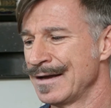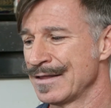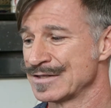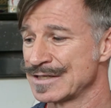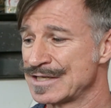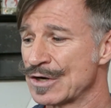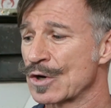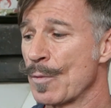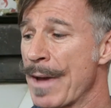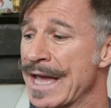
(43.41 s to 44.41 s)
The
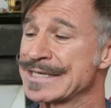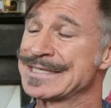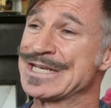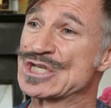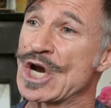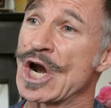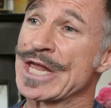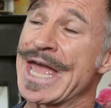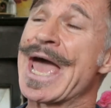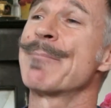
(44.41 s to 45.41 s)
satirical magazine
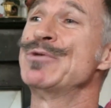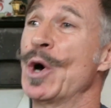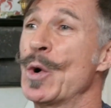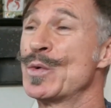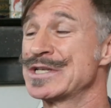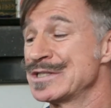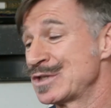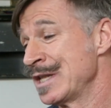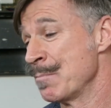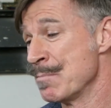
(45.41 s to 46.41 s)
Charlie Hebdo, which is
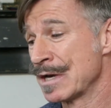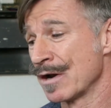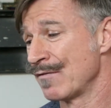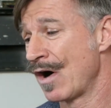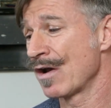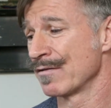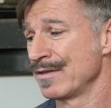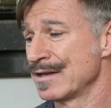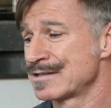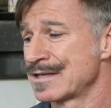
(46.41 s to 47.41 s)
in the middle of all of
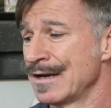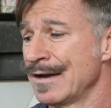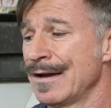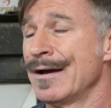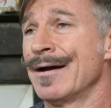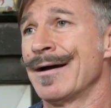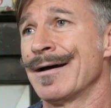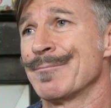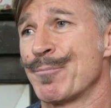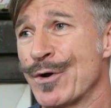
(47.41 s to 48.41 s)
this,
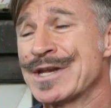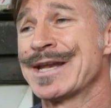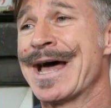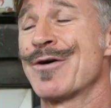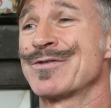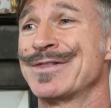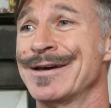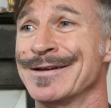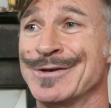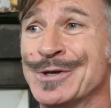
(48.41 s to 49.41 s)
printed out
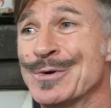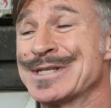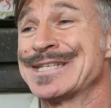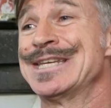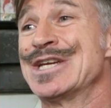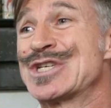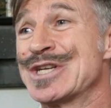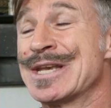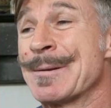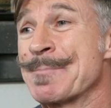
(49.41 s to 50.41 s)
the newest
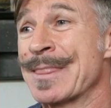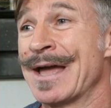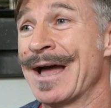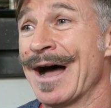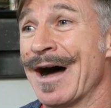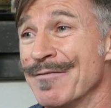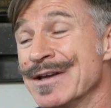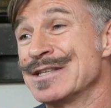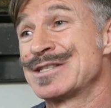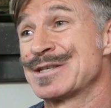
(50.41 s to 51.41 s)
edition of
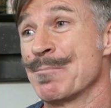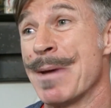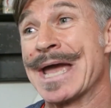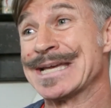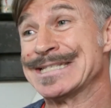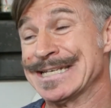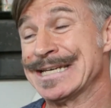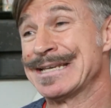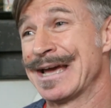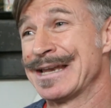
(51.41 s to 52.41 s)
its
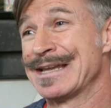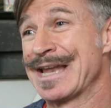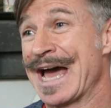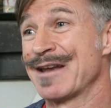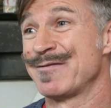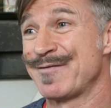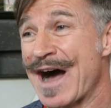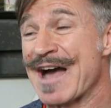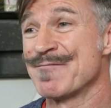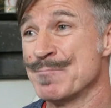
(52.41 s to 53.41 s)
magazine, and it had
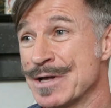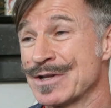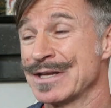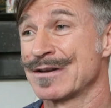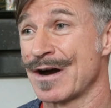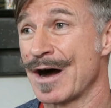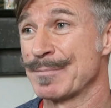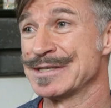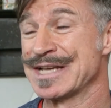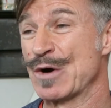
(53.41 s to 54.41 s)
5 million
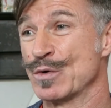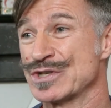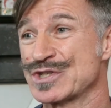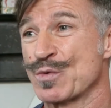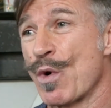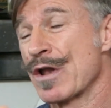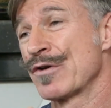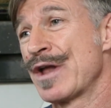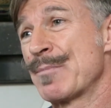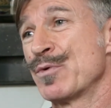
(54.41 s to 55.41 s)
copies that were
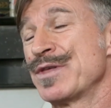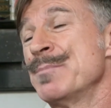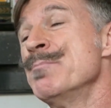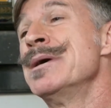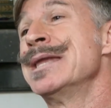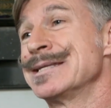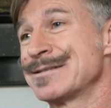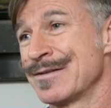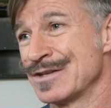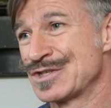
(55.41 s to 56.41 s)
swallowed up within minutes
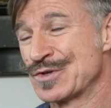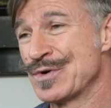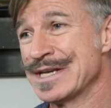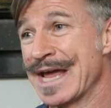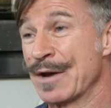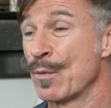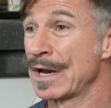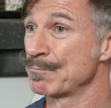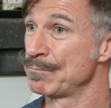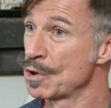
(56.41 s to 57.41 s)
on the street. And
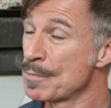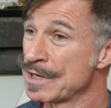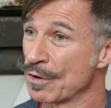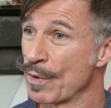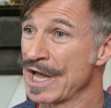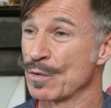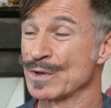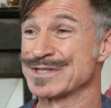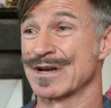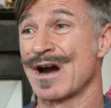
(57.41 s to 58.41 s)
what blew me away
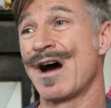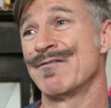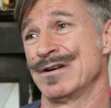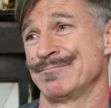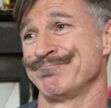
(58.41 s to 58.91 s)
was the cover.